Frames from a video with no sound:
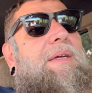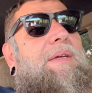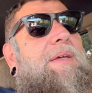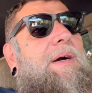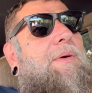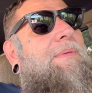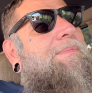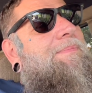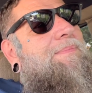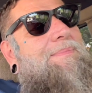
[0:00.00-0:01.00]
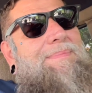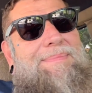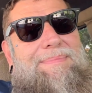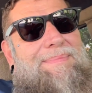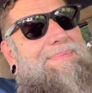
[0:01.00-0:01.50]
you know,
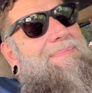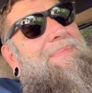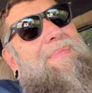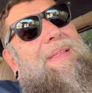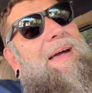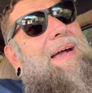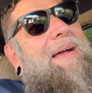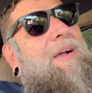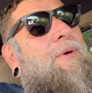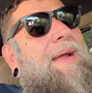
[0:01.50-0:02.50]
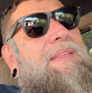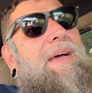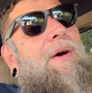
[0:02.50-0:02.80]
I, I, cranked the